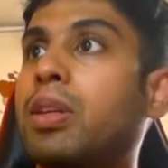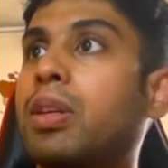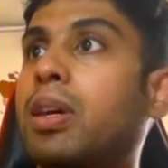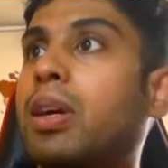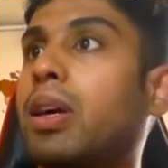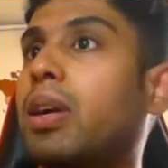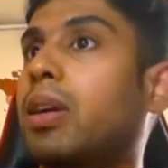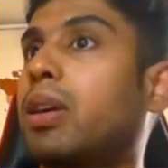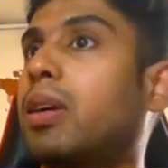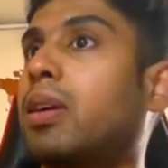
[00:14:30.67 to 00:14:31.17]

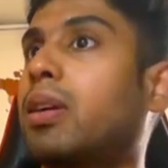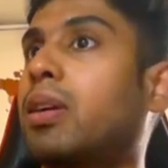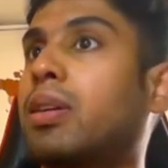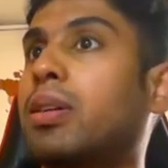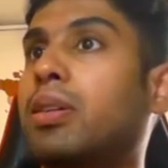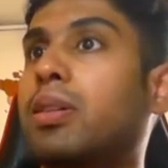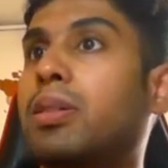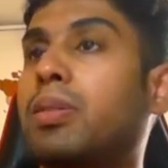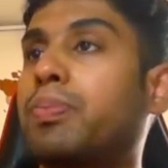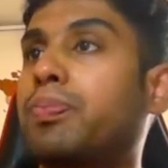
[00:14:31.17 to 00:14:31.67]
And
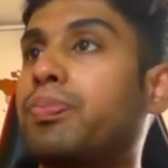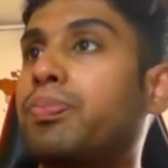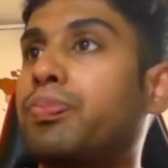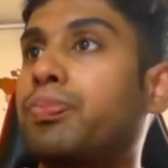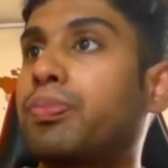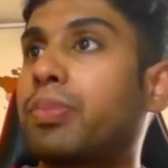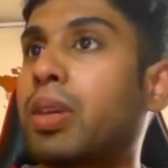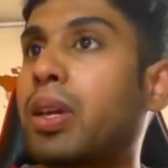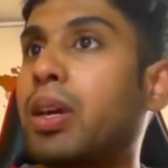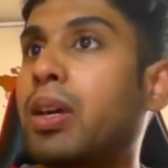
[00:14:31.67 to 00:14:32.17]

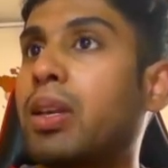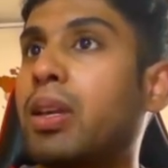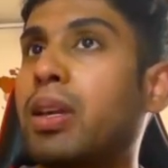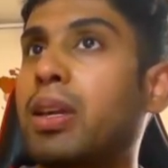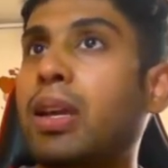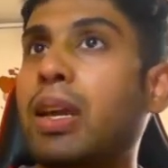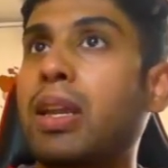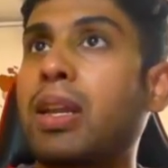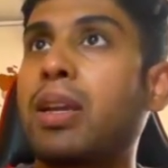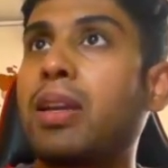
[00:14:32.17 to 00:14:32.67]
yeah, like
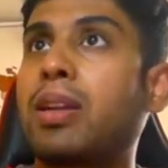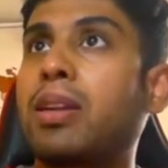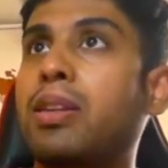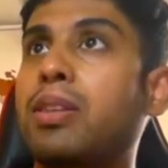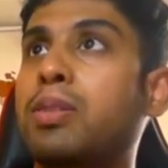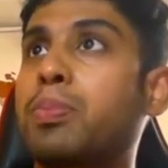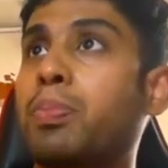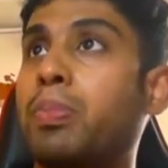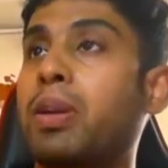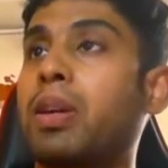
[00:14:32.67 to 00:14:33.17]
n8n
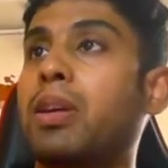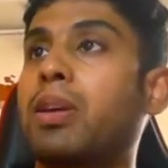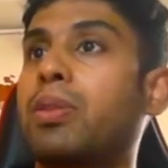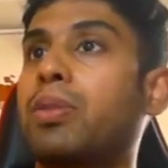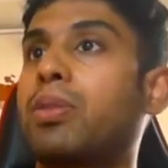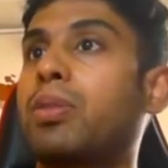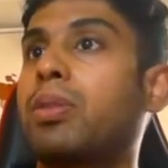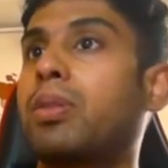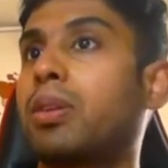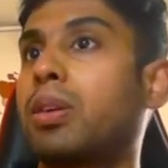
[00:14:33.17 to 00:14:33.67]
is pretty
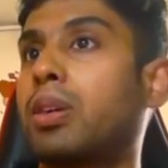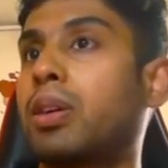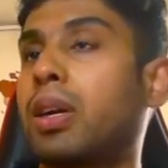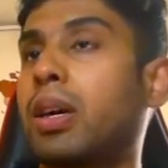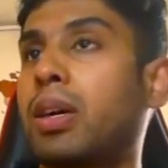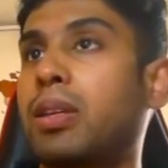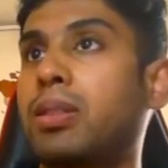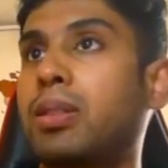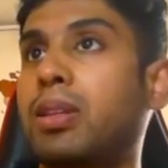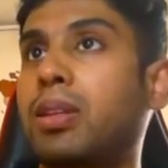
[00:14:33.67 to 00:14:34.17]
good. It
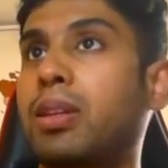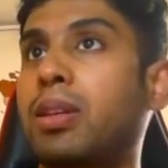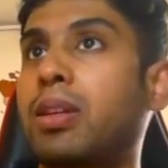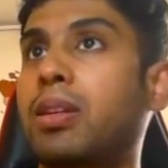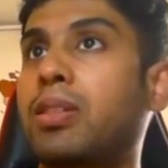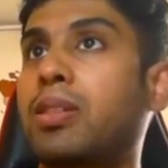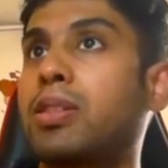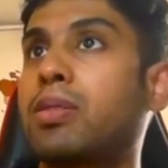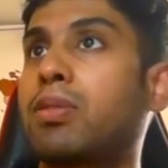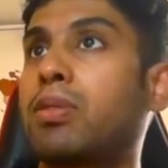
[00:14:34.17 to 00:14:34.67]
has
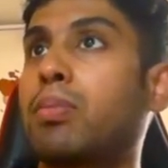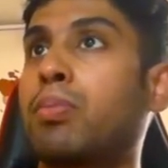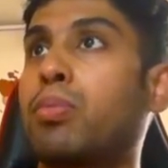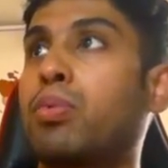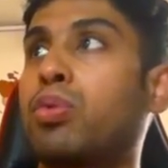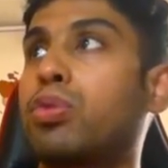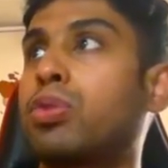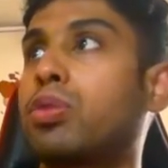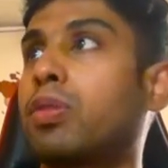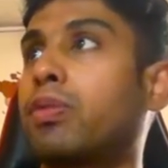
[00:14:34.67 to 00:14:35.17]
integrations with
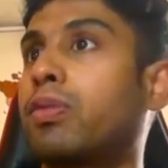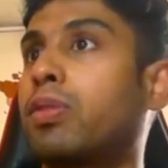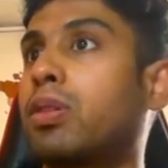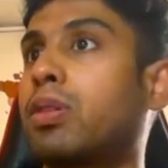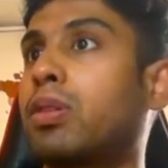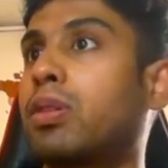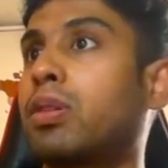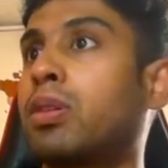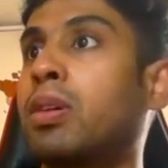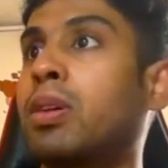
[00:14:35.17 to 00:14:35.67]
most of
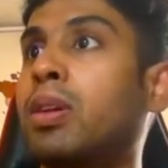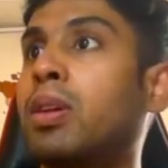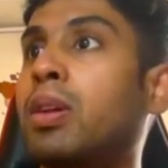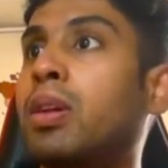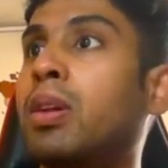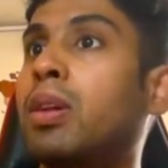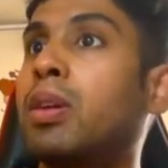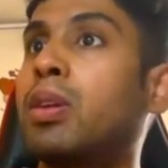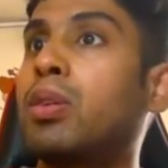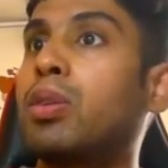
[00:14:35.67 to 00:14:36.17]
the
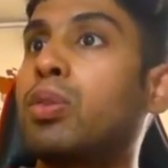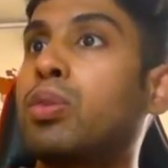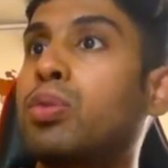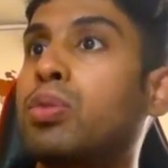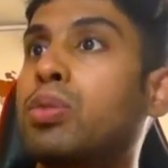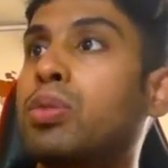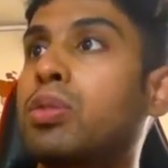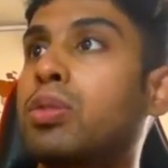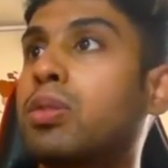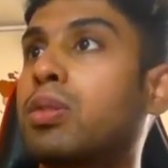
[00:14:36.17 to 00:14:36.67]

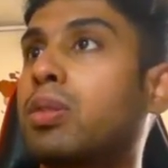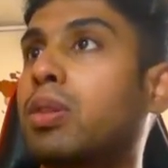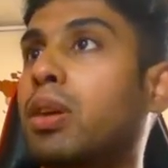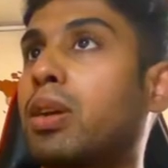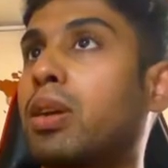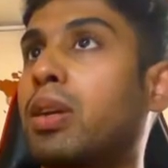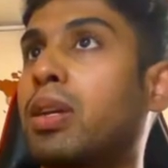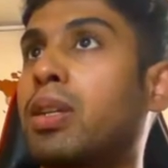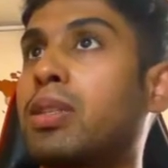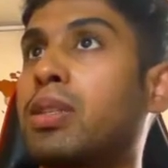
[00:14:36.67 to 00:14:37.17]
tools
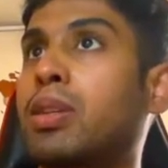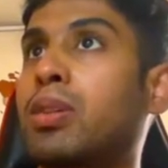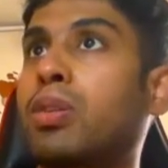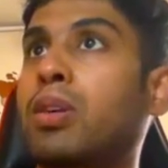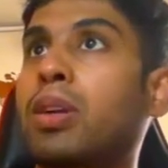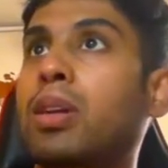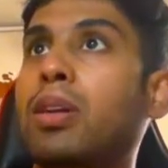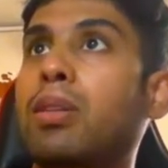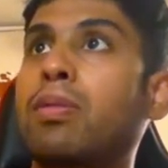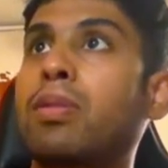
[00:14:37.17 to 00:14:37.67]
and easy to
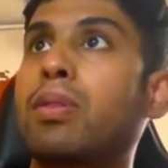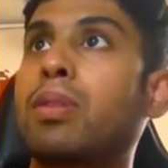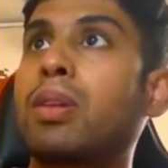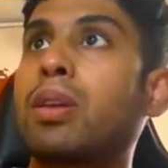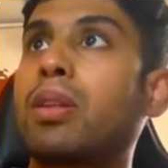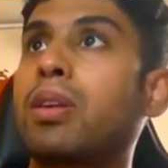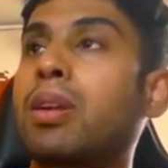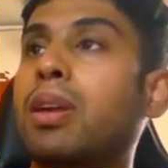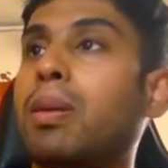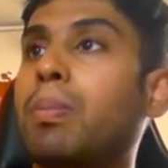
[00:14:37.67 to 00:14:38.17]
connect with
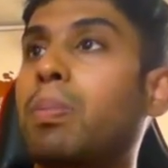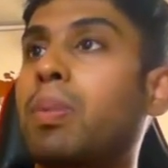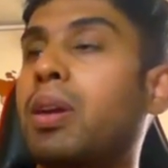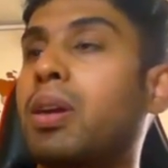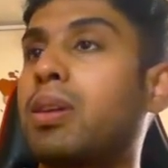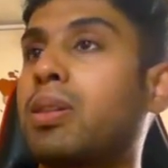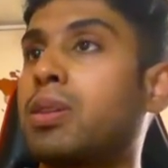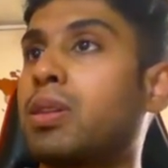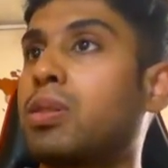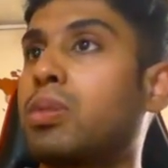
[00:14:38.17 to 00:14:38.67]
other
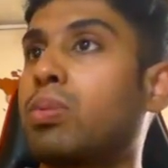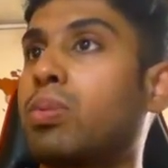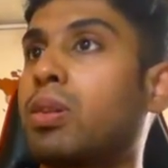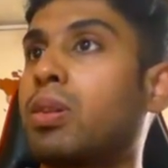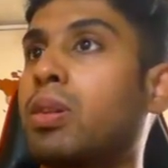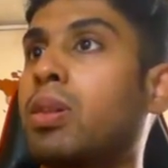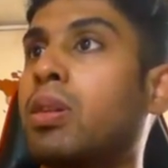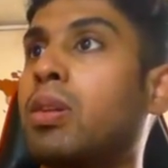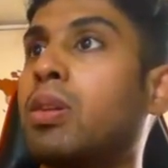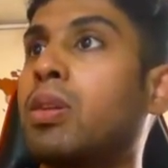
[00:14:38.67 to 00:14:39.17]
APIs as well.
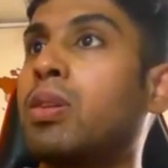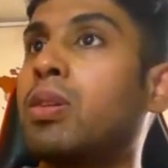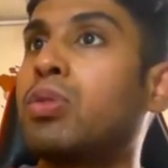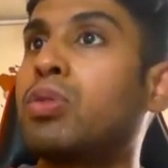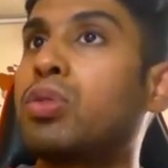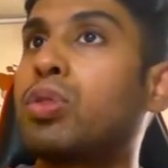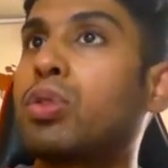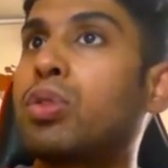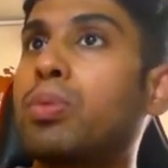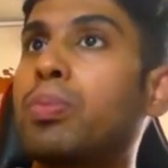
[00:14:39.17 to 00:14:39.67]

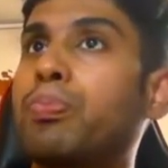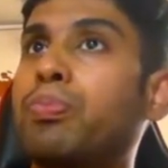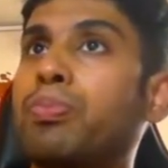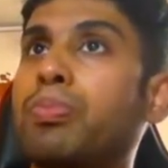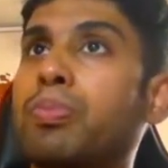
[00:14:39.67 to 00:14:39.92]
So